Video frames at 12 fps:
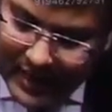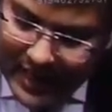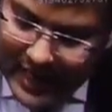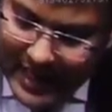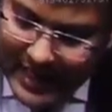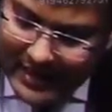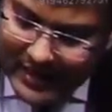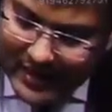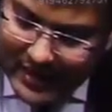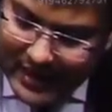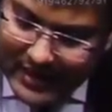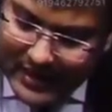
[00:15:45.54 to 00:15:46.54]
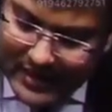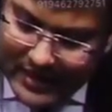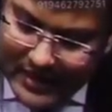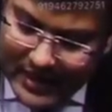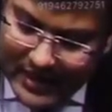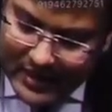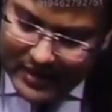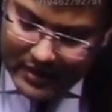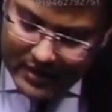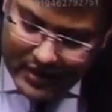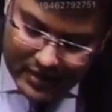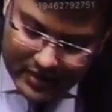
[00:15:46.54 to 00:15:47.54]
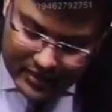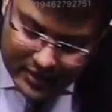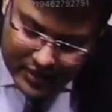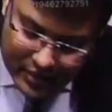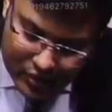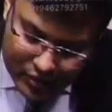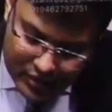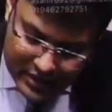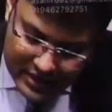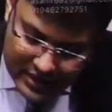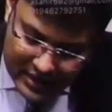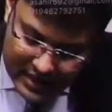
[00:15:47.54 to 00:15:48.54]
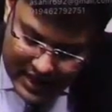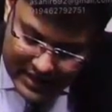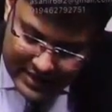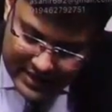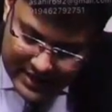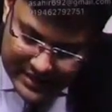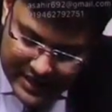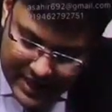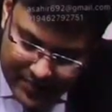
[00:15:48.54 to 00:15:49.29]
and it is seen in duodenal atresia.